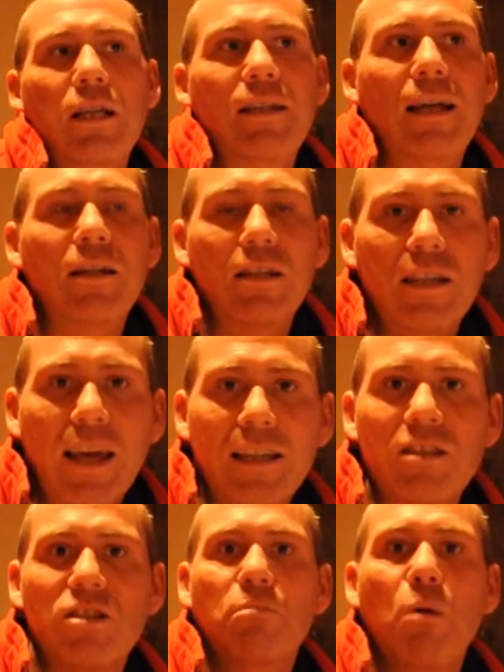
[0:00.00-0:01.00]
that get
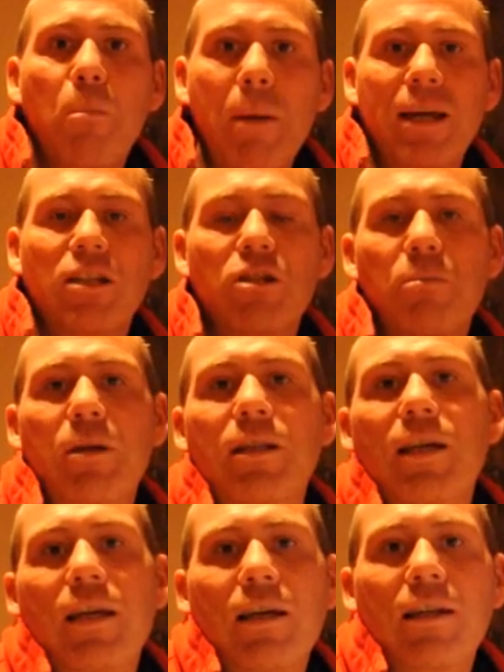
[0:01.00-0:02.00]
some momentum and
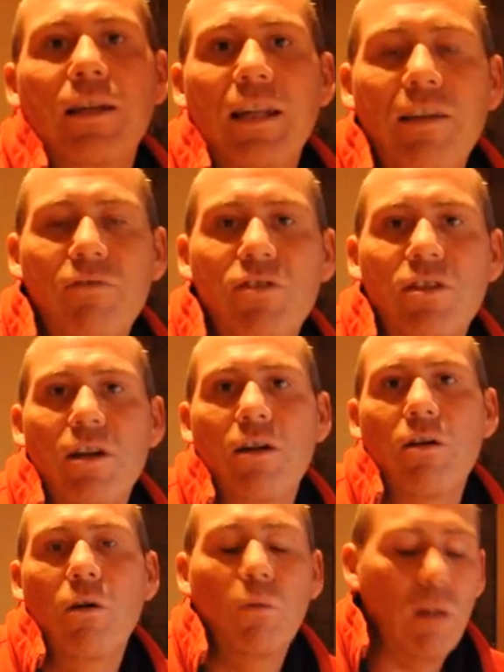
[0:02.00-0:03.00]
uh, lives
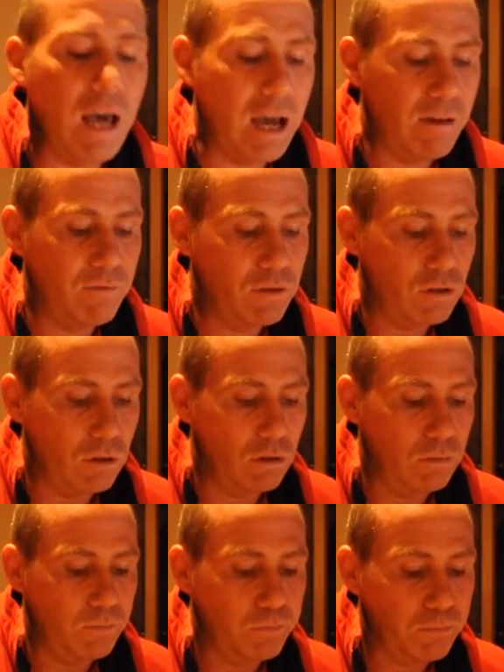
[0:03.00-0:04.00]
their own life. So